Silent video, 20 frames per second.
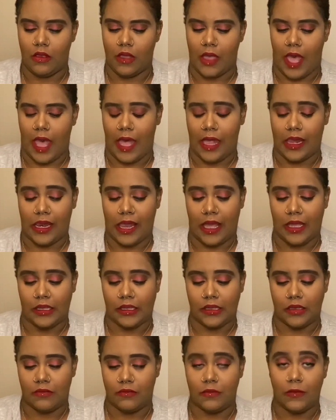I like
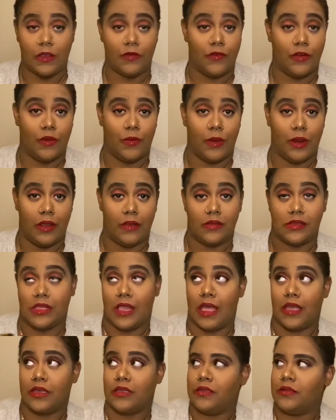it if no one else
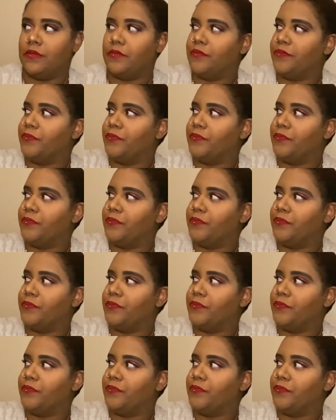likes it.